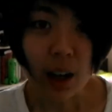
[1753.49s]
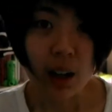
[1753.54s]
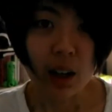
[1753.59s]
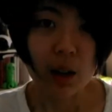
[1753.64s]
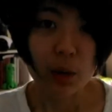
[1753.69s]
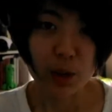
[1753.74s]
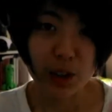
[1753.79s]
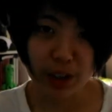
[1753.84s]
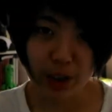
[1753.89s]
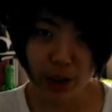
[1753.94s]

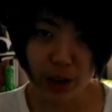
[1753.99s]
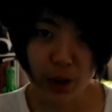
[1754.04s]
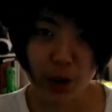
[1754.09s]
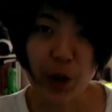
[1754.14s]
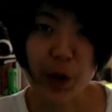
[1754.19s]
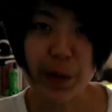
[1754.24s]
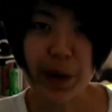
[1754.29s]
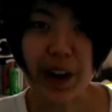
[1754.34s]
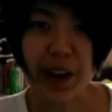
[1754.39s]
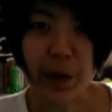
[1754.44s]
which is true,
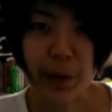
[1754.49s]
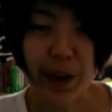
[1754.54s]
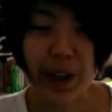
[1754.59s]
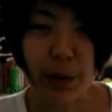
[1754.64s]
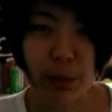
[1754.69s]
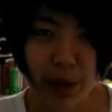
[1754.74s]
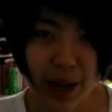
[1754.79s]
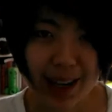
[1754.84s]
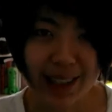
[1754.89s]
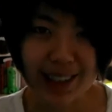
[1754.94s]
by the way,
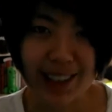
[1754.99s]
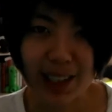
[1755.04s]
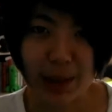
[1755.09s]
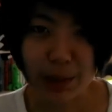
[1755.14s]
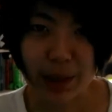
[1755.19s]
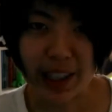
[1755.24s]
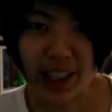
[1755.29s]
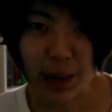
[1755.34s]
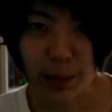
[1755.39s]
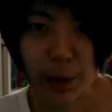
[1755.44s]
practice
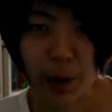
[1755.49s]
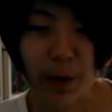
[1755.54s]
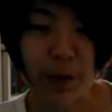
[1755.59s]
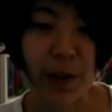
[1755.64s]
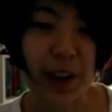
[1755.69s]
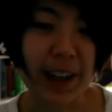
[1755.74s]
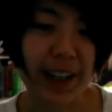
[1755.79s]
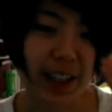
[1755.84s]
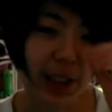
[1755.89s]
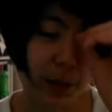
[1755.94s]
makes
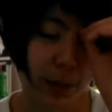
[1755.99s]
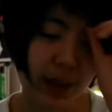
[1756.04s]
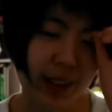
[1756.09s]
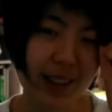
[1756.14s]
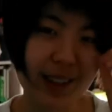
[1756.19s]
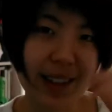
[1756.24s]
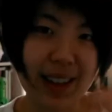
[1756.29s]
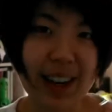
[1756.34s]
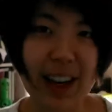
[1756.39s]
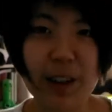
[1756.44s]
perfect, but
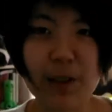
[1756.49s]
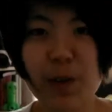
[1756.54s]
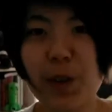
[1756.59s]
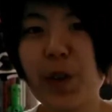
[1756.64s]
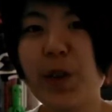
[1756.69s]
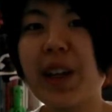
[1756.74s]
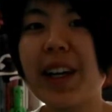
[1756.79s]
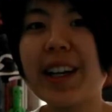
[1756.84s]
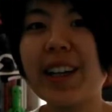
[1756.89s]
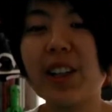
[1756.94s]
I feel
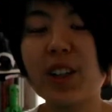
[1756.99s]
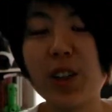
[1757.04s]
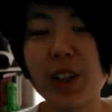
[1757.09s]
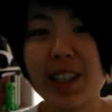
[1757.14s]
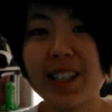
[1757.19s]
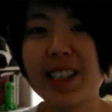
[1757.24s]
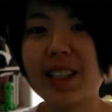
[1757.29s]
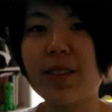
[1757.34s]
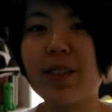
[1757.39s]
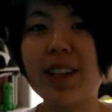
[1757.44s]
like
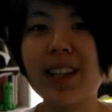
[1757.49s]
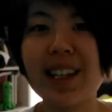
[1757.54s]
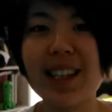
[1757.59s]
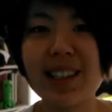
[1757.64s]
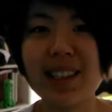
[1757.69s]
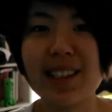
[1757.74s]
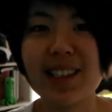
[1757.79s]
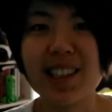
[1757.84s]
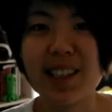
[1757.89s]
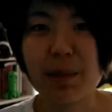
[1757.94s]
creativity
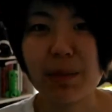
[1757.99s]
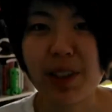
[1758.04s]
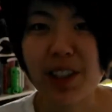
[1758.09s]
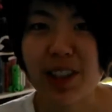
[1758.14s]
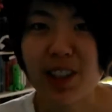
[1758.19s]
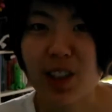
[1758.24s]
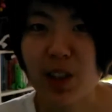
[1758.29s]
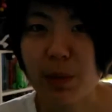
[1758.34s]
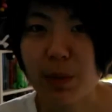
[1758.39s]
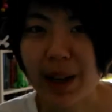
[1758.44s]
isn't something
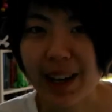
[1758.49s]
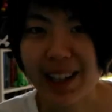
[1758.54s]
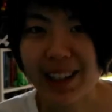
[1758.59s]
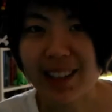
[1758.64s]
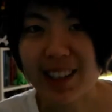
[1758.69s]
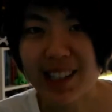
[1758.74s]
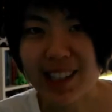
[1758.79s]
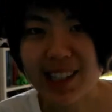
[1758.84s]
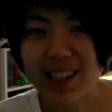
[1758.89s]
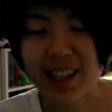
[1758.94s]
so
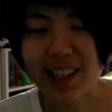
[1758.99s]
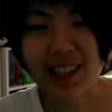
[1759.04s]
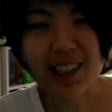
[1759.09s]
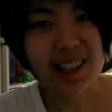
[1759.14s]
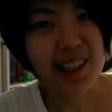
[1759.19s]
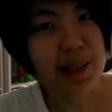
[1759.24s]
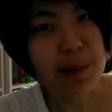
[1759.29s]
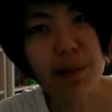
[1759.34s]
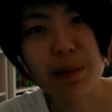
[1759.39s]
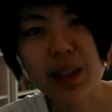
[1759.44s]
mechanistic. It's
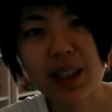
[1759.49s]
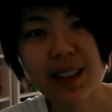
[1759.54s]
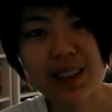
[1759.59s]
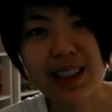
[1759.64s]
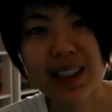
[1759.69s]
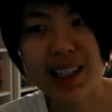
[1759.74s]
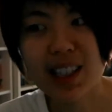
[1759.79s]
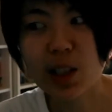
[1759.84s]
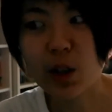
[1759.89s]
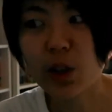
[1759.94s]
something
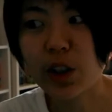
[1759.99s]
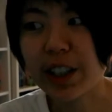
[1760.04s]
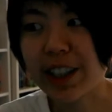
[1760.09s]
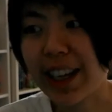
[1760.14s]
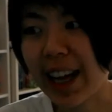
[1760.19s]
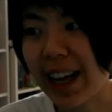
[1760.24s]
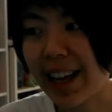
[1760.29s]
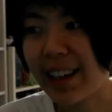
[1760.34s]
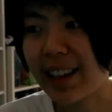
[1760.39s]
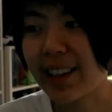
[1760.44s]
that's organic.